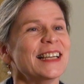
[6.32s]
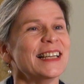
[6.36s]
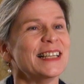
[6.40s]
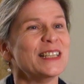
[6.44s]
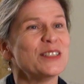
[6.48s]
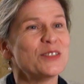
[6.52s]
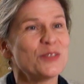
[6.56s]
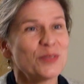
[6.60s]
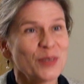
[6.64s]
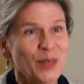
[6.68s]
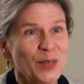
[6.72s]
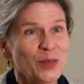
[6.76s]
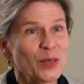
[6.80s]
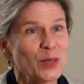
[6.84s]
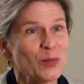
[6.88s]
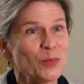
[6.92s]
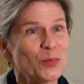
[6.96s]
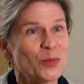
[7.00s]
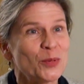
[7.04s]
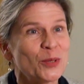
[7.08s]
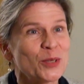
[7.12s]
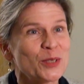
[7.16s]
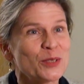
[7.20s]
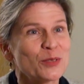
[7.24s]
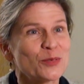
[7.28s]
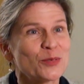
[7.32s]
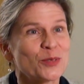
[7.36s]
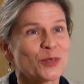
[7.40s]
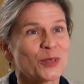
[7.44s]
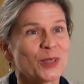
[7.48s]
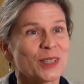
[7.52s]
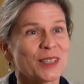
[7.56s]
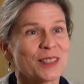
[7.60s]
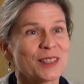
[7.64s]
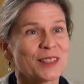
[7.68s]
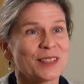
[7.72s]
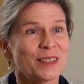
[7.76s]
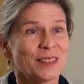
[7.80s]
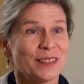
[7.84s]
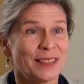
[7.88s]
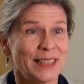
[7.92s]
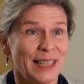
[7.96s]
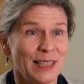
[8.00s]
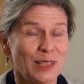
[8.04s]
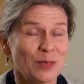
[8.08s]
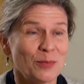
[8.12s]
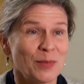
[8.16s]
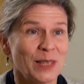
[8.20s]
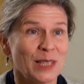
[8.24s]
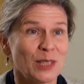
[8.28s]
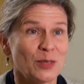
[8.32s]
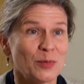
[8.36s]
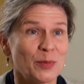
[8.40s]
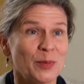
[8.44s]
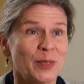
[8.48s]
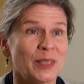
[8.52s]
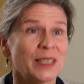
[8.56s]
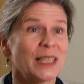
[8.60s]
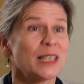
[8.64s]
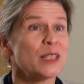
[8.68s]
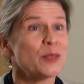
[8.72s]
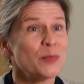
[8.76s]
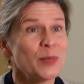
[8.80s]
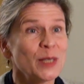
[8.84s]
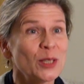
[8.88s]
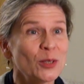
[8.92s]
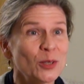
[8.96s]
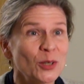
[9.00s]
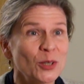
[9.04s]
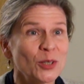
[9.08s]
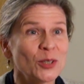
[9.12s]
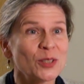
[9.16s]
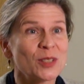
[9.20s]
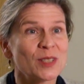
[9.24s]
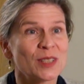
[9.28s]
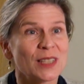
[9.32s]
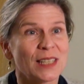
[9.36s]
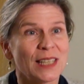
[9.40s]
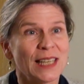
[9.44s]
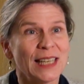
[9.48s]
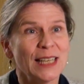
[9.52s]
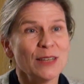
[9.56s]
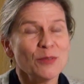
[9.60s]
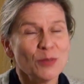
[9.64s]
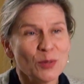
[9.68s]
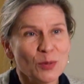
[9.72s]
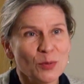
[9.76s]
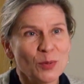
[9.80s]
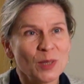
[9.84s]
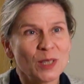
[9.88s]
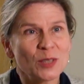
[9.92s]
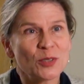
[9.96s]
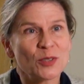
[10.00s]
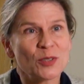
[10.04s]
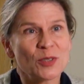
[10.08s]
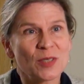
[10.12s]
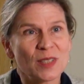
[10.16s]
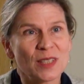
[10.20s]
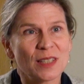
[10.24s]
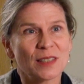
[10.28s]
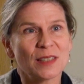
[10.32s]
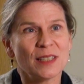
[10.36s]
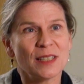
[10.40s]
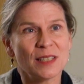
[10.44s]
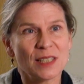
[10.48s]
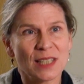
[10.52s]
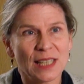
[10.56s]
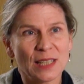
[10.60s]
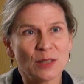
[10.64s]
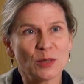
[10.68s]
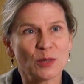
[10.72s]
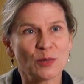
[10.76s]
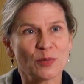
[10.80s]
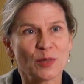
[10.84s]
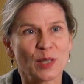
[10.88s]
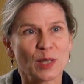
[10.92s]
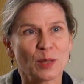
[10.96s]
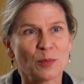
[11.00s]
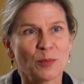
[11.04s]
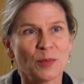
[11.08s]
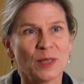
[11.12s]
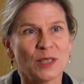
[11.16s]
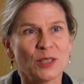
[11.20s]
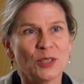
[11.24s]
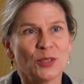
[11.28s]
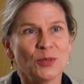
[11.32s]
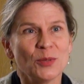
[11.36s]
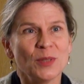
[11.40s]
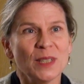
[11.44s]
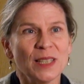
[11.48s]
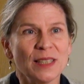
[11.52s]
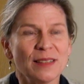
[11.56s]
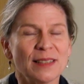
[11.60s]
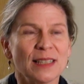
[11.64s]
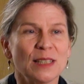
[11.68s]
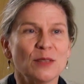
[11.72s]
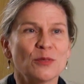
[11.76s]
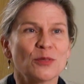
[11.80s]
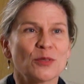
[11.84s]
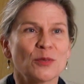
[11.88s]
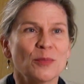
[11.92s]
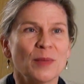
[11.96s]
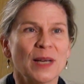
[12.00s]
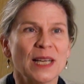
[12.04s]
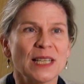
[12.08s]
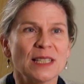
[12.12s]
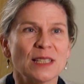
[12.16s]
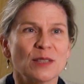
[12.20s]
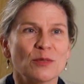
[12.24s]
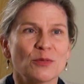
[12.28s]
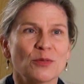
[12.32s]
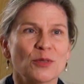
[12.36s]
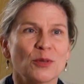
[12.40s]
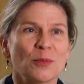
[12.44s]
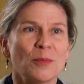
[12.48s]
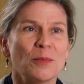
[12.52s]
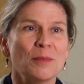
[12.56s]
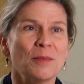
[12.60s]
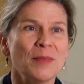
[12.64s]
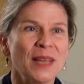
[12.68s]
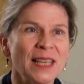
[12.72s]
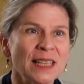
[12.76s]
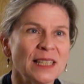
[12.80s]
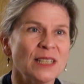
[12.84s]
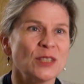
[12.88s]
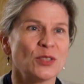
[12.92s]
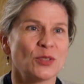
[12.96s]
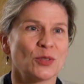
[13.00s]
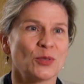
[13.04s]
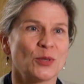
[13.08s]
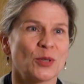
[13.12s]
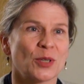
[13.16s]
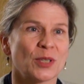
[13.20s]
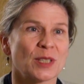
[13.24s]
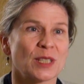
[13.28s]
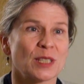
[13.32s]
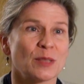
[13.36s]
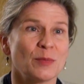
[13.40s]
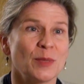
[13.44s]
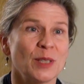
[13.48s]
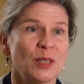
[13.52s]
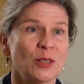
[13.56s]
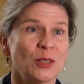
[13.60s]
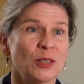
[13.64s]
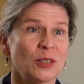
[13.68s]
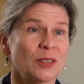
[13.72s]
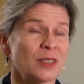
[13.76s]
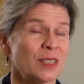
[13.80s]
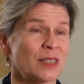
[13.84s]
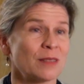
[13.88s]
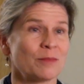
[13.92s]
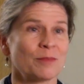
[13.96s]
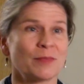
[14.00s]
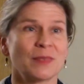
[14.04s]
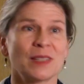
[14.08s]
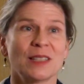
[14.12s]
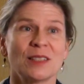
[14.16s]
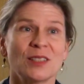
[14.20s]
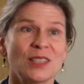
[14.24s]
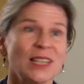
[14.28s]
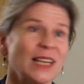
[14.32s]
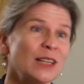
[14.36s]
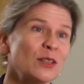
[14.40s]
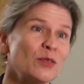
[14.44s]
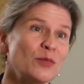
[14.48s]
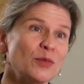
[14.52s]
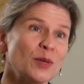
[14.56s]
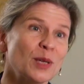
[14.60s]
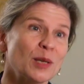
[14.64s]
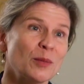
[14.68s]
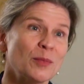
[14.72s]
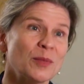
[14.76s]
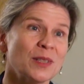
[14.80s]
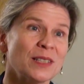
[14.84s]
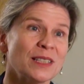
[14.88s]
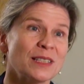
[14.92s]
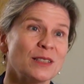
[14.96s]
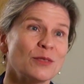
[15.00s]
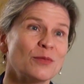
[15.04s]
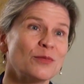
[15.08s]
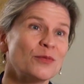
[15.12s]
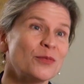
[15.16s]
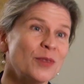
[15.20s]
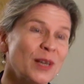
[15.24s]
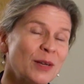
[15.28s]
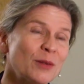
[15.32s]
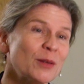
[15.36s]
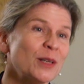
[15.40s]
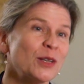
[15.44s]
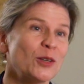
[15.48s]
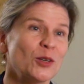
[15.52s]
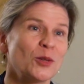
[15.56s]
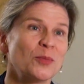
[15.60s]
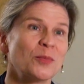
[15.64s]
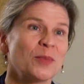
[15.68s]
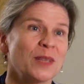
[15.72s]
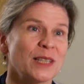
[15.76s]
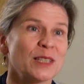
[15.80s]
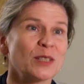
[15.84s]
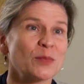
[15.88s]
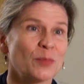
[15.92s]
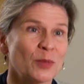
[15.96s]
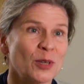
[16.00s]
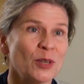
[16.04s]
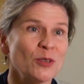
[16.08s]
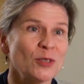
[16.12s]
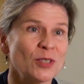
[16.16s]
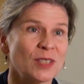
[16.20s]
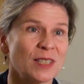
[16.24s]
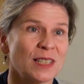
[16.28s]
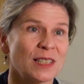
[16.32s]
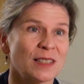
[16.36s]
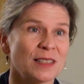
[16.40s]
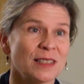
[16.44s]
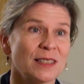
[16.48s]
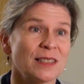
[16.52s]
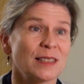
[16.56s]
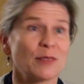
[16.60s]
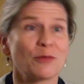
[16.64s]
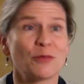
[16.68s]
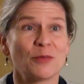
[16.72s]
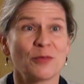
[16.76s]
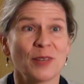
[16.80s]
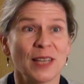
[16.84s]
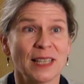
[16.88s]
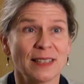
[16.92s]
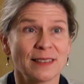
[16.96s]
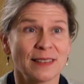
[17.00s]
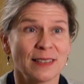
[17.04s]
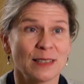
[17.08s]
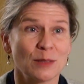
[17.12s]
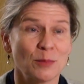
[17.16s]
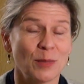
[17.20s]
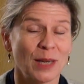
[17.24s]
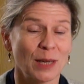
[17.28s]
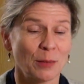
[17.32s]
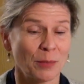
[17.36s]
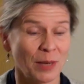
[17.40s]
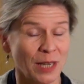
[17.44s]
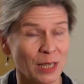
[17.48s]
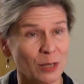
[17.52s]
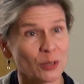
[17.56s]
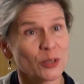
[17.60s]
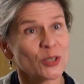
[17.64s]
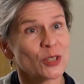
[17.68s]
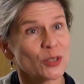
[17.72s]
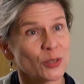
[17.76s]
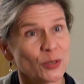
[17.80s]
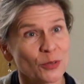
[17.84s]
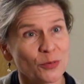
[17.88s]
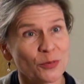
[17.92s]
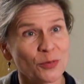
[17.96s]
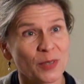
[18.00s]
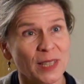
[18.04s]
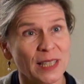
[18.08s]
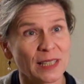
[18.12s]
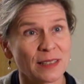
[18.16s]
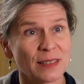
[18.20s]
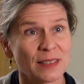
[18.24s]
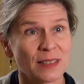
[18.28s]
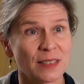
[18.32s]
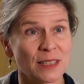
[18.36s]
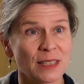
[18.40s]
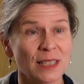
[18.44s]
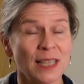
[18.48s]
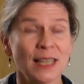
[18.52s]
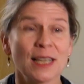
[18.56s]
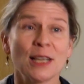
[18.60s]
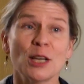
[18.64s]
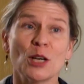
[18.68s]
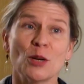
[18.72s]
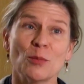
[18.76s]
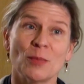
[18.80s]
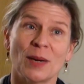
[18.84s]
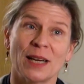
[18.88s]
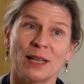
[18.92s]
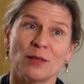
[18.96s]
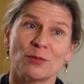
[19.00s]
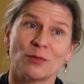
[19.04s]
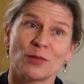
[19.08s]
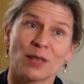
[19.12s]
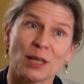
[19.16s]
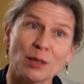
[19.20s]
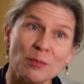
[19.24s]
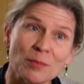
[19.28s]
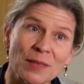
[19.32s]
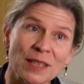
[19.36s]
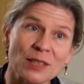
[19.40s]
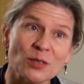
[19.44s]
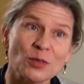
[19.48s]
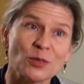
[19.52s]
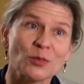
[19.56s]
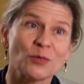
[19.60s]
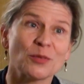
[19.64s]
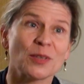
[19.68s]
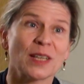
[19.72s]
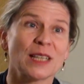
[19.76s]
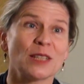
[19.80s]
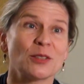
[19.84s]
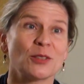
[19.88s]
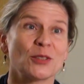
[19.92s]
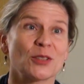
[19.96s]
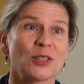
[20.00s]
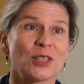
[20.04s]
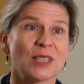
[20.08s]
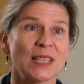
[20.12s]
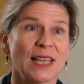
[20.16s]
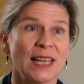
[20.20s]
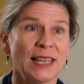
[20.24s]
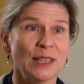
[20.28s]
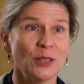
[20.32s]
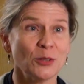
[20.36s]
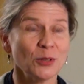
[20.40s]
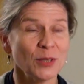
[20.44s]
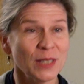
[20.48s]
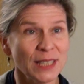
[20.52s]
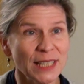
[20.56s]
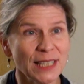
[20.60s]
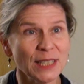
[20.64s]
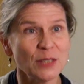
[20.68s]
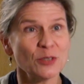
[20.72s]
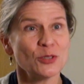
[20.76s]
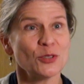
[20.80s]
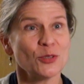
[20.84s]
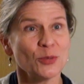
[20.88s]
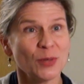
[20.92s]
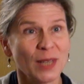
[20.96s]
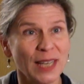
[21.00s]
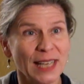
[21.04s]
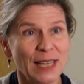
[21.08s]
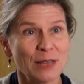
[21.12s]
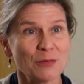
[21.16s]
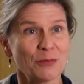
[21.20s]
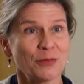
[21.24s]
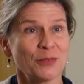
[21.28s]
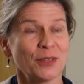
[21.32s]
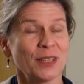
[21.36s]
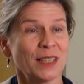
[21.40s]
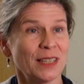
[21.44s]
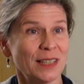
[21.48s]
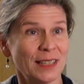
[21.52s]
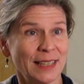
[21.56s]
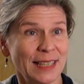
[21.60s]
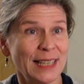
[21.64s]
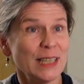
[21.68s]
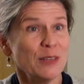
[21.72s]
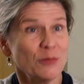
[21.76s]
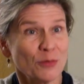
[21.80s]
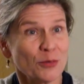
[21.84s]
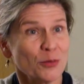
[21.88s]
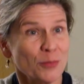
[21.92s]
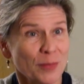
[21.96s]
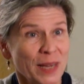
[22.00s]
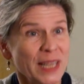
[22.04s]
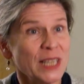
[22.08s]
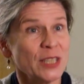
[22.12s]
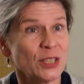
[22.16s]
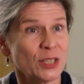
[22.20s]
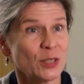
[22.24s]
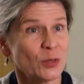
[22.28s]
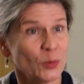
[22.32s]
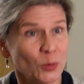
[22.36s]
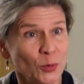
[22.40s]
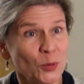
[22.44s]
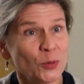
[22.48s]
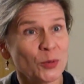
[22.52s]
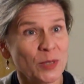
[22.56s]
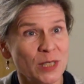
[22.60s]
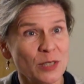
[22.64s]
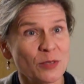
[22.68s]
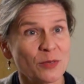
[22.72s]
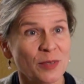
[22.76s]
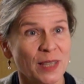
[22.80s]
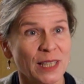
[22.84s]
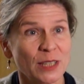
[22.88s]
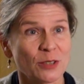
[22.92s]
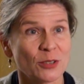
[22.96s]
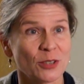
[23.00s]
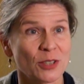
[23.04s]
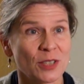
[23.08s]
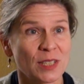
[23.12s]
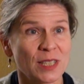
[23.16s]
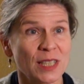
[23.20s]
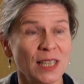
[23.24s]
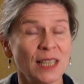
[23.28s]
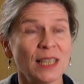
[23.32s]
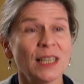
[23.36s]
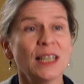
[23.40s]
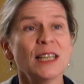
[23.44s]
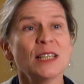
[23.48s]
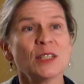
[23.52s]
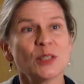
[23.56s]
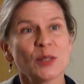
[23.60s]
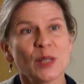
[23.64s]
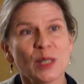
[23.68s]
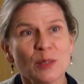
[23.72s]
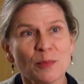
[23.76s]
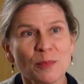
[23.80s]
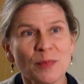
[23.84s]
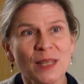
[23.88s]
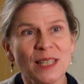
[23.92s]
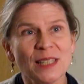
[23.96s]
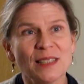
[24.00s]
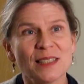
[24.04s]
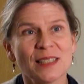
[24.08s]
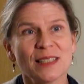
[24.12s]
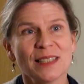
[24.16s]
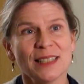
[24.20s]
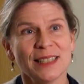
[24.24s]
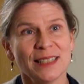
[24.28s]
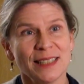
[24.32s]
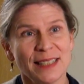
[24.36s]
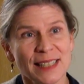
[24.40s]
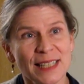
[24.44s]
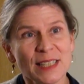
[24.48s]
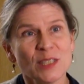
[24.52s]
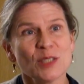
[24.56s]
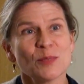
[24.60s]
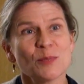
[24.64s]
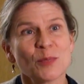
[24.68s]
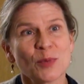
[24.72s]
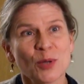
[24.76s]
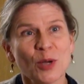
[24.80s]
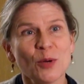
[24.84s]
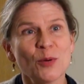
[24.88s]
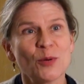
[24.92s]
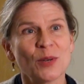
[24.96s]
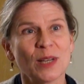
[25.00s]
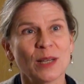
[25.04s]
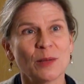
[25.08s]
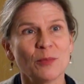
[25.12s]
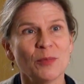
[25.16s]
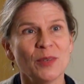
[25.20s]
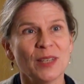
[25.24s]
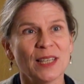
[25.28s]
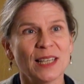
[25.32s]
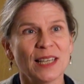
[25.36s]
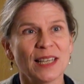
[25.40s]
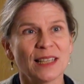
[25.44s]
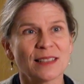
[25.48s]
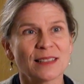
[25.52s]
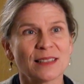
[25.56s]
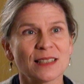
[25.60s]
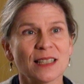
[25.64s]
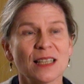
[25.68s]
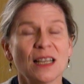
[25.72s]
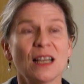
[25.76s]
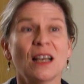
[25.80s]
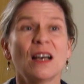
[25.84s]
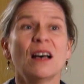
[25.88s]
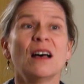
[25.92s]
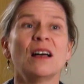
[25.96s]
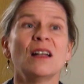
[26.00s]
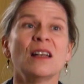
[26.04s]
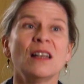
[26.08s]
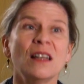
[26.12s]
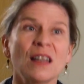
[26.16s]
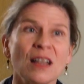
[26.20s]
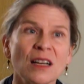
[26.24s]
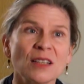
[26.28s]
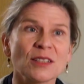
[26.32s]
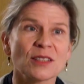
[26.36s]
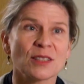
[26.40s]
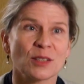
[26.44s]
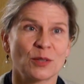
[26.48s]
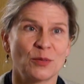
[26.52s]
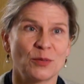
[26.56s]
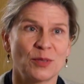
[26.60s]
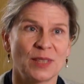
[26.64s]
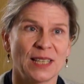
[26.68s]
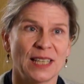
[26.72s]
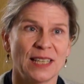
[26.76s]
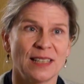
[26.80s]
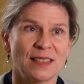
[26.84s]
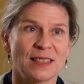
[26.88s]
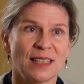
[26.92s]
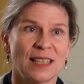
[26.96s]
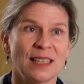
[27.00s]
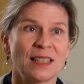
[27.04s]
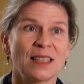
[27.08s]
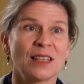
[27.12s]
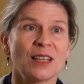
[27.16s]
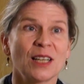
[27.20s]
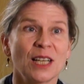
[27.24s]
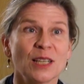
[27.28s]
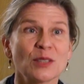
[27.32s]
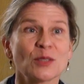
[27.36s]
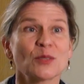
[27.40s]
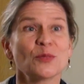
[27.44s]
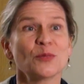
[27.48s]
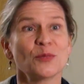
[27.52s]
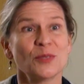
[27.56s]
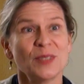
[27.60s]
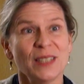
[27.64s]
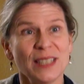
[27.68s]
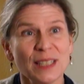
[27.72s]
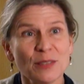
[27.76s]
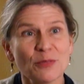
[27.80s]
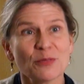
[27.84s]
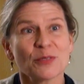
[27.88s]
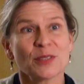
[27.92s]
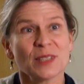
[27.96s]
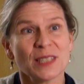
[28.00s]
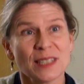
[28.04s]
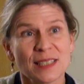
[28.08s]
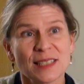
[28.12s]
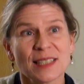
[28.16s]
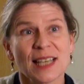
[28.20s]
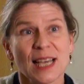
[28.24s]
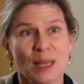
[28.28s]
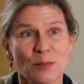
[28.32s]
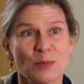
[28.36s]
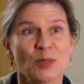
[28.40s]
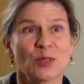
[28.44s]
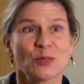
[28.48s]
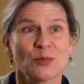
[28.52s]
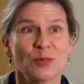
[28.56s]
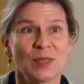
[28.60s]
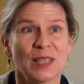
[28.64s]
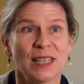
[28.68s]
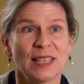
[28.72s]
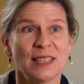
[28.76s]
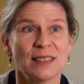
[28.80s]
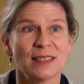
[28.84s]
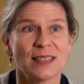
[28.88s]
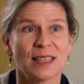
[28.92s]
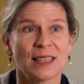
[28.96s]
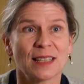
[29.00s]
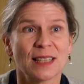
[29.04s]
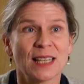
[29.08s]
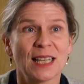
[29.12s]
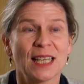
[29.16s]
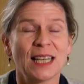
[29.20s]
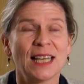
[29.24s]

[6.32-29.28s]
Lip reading: It is very important for us, data management, and it's because if you want to study child development, you need information from many sources because child development is a very complex process. It's affected by biological factors, by environmental factors, and you need to have information on all these factors. So that means that in this program we get a lot of data and a lot of different types of data.